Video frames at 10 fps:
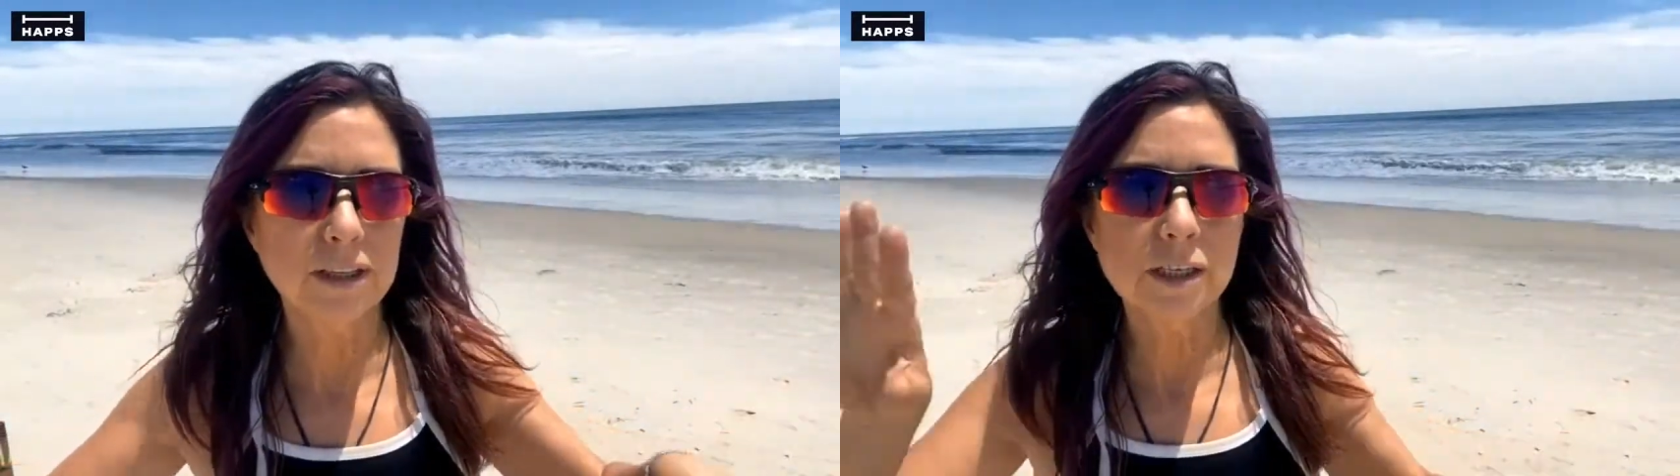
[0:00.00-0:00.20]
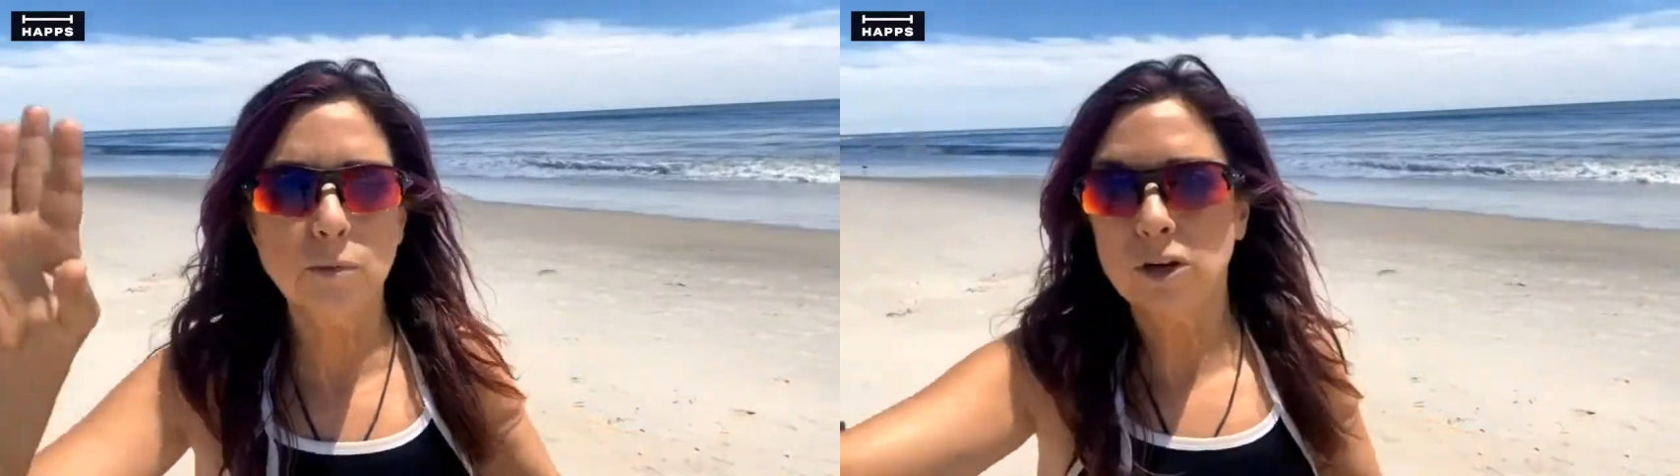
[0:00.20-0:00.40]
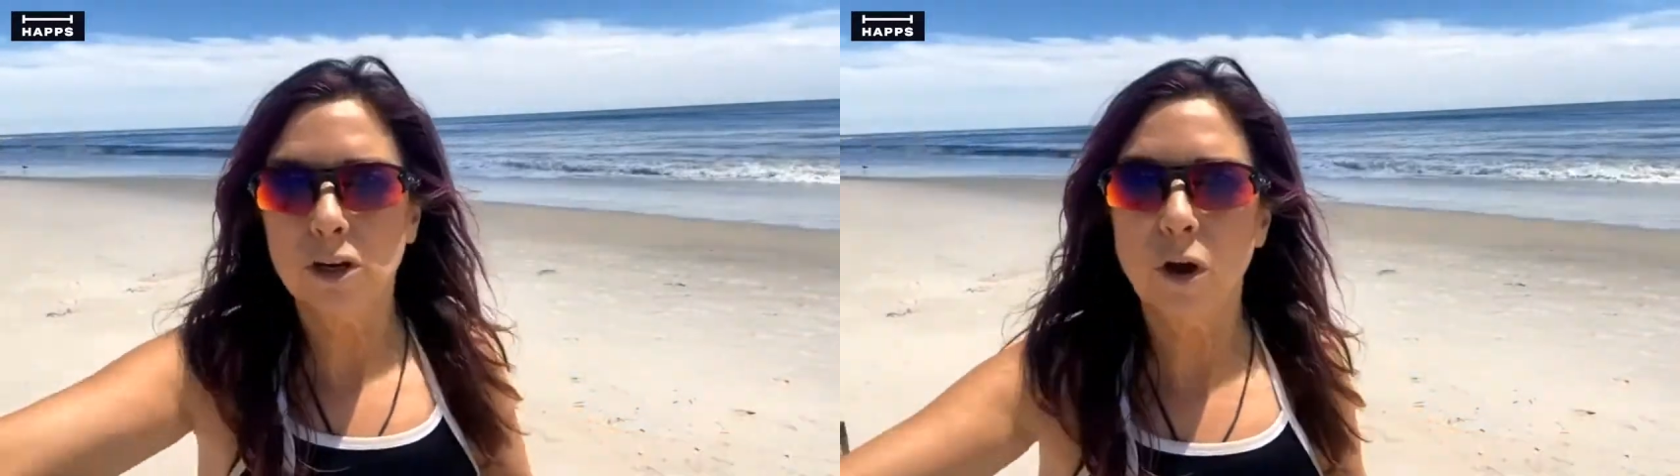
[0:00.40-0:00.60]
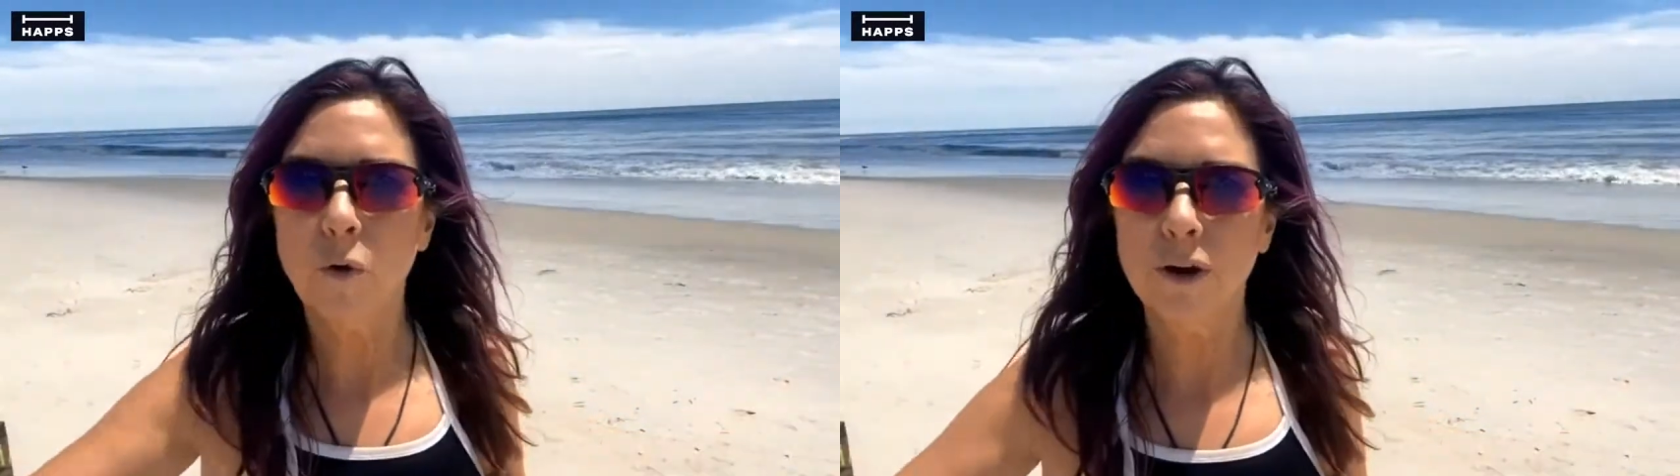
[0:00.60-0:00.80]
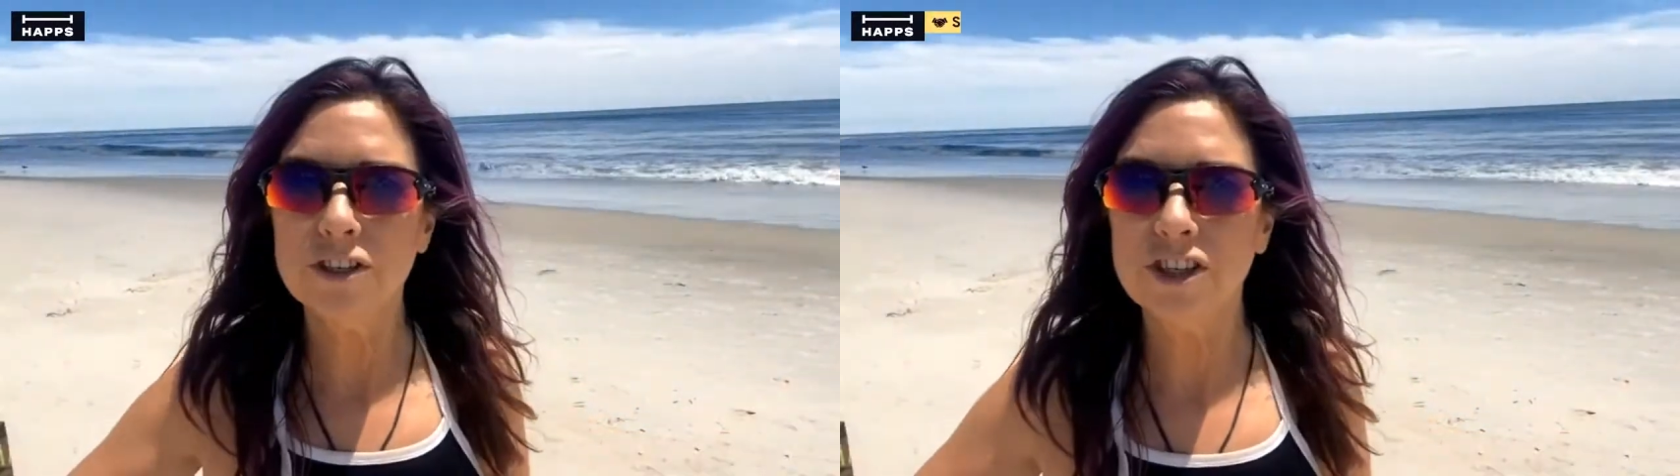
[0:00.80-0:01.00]
least want to
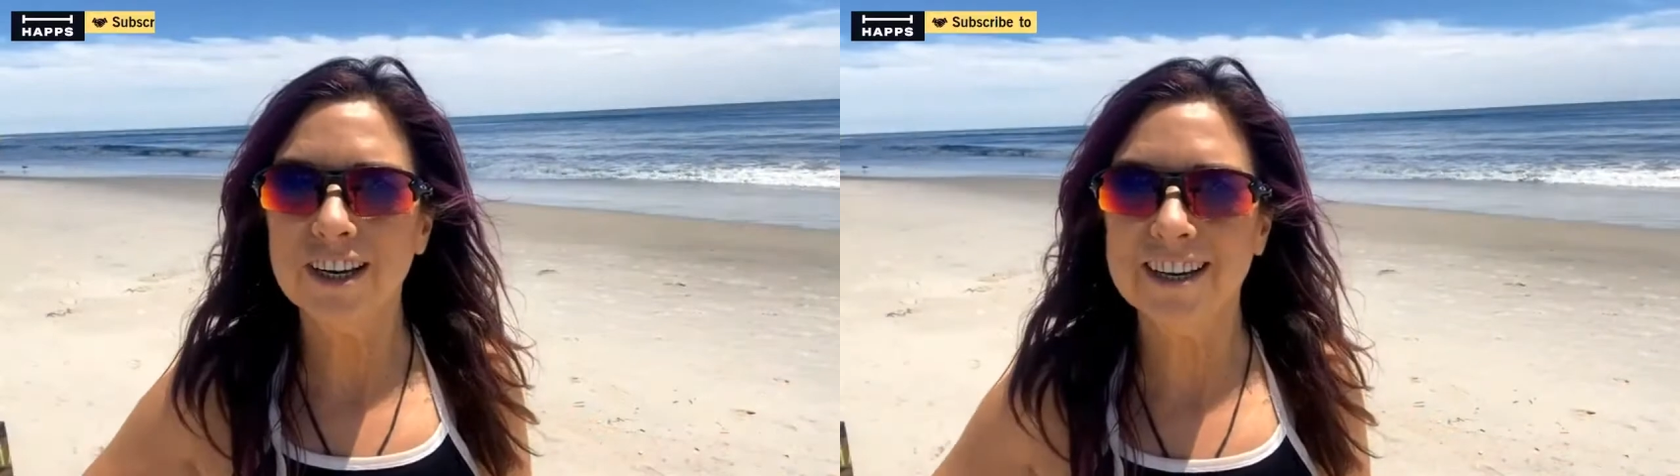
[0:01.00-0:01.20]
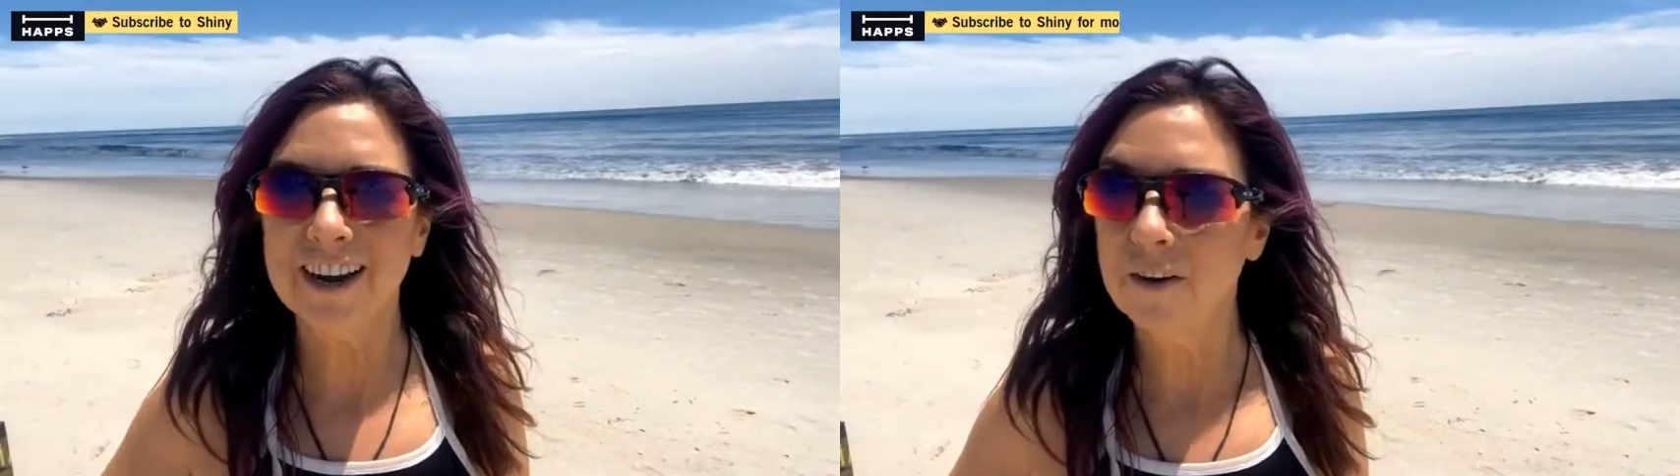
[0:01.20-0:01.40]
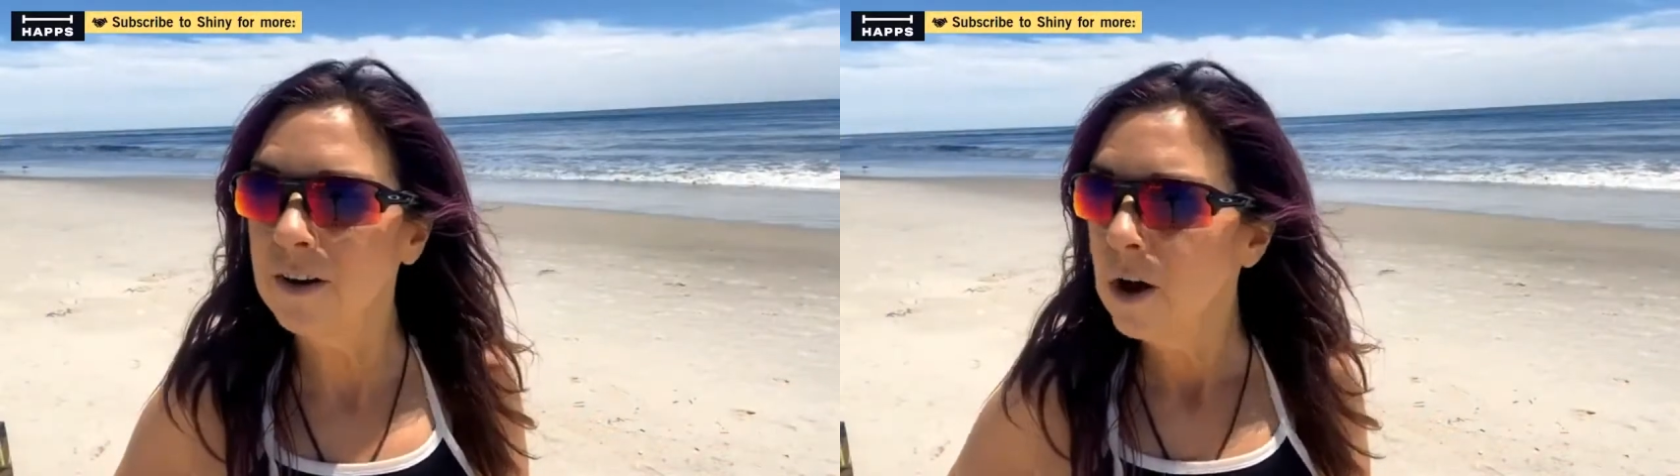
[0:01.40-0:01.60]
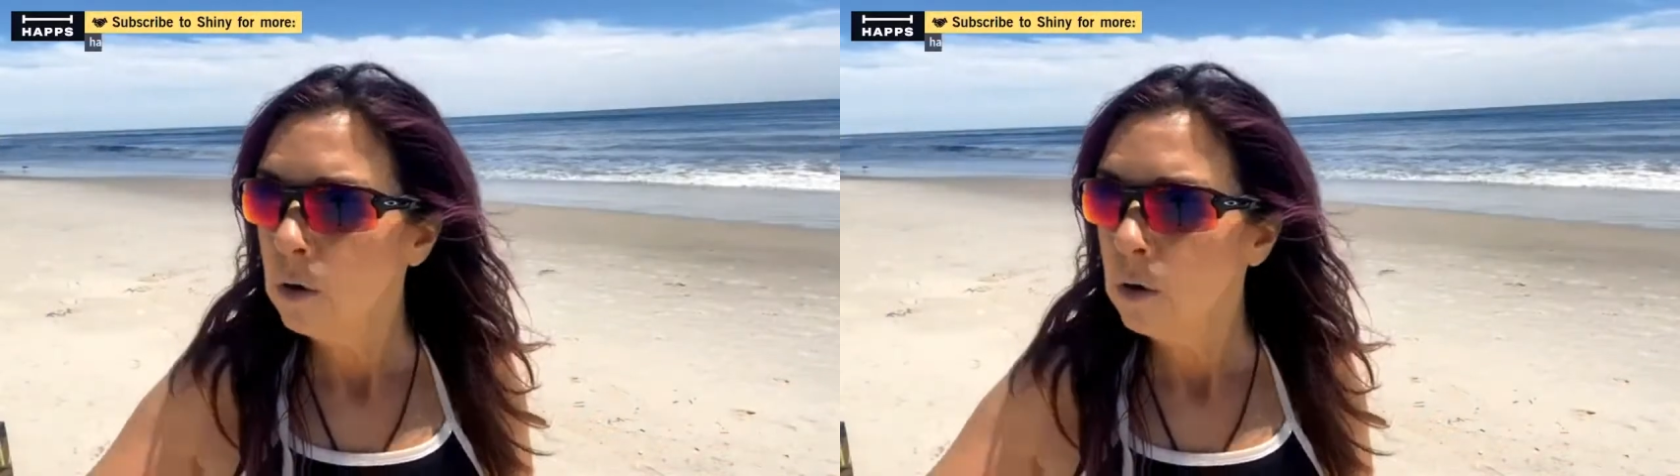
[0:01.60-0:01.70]
go and check out